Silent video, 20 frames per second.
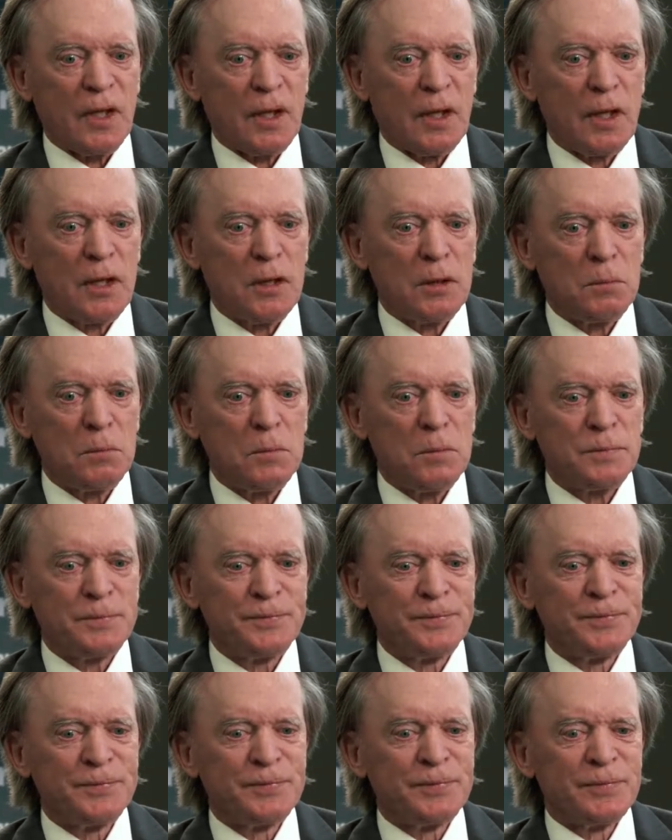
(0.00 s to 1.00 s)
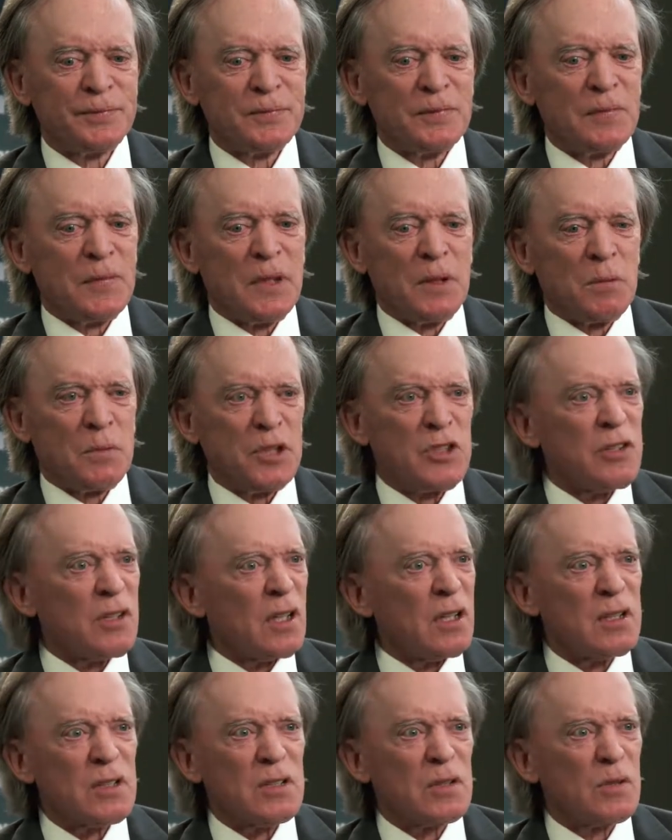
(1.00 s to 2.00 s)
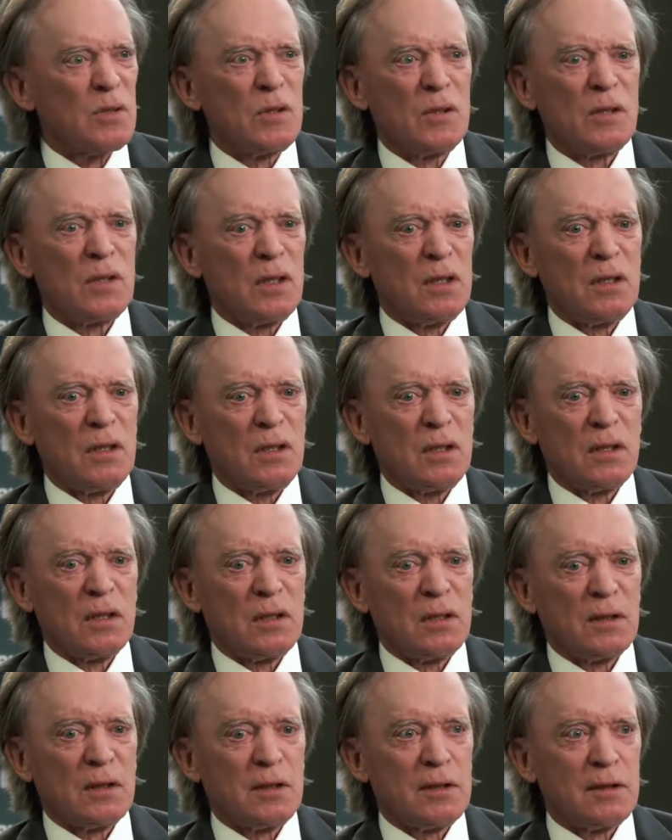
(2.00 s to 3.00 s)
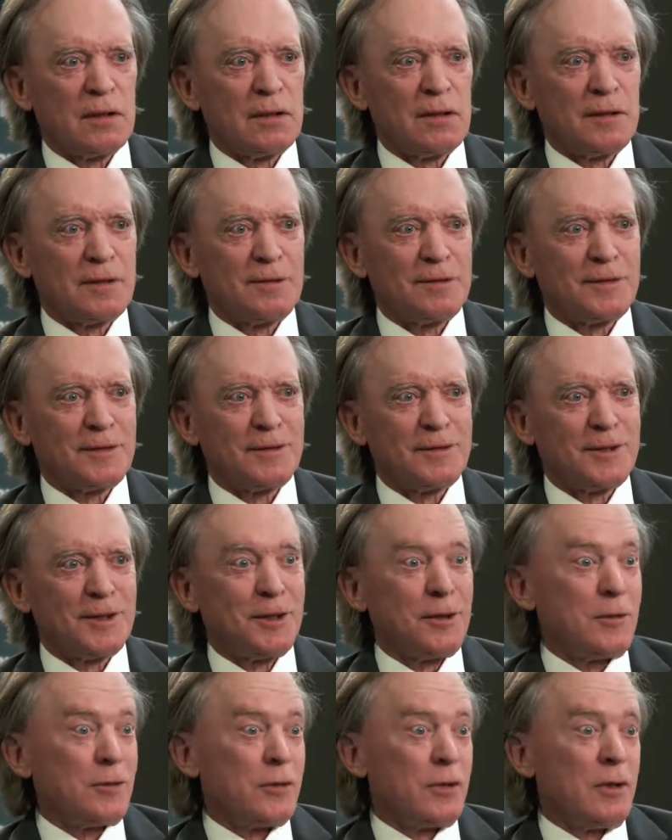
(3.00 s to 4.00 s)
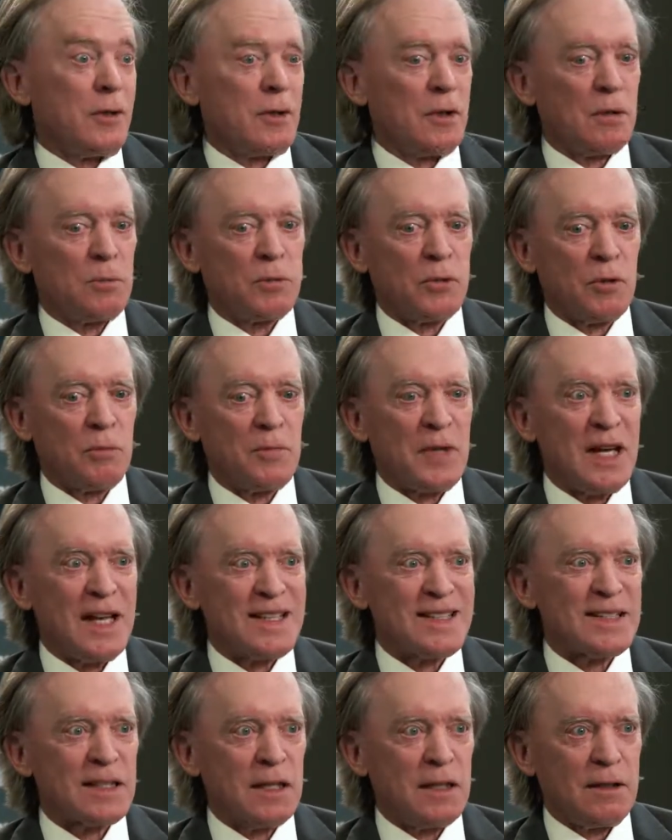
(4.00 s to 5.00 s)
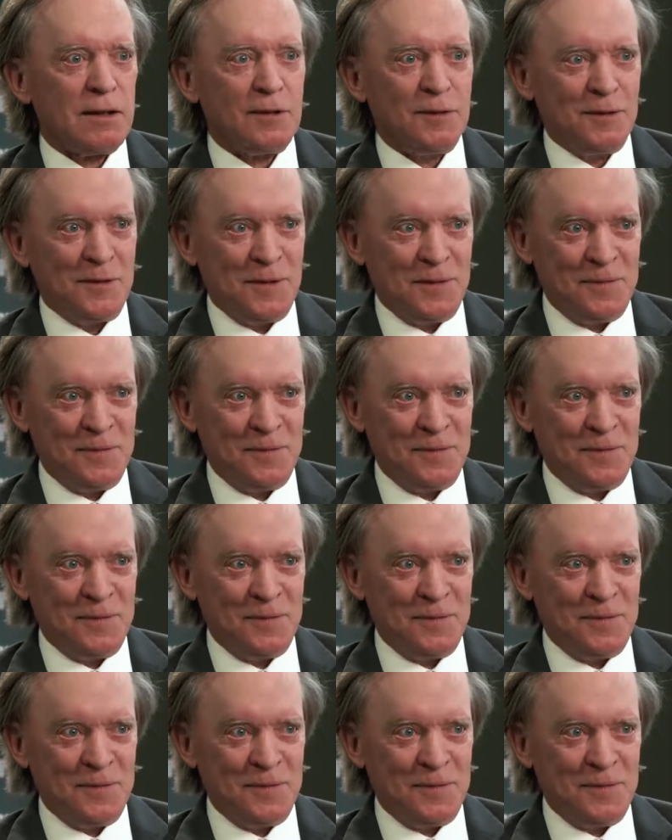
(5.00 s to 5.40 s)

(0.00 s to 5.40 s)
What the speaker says: but China's so good at covering up or masking.